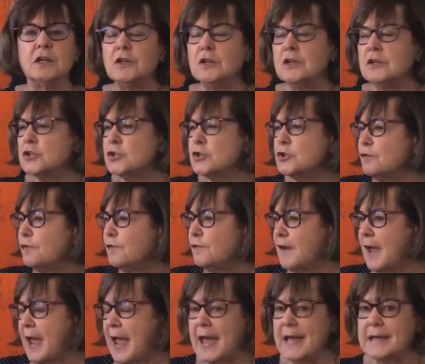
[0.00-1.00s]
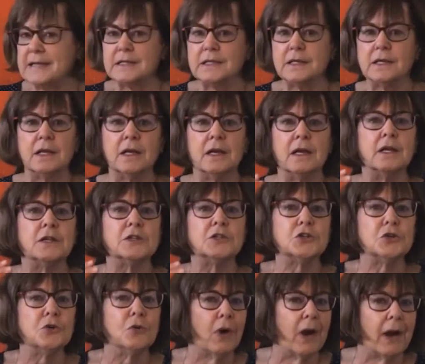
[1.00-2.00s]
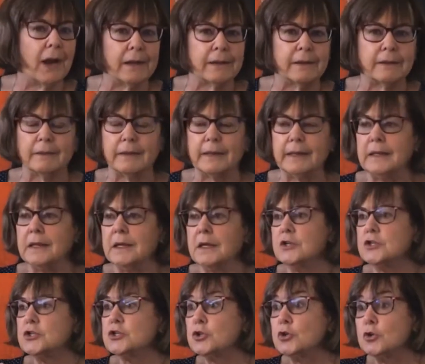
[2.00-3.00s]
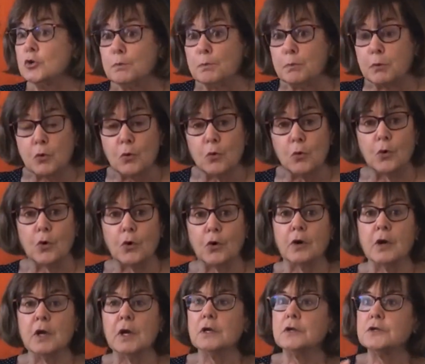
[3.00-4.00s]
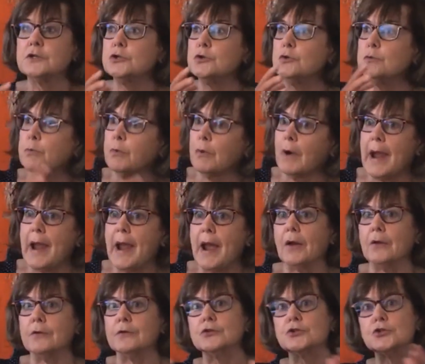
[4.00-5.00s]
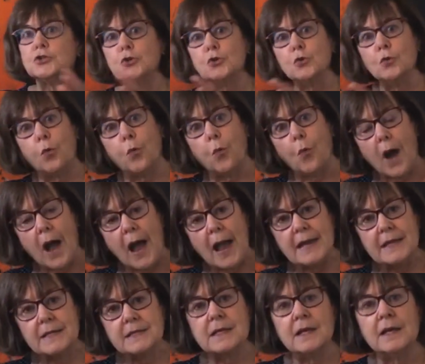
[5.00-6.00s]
too fat, too ugly, too poor, too brown, too white,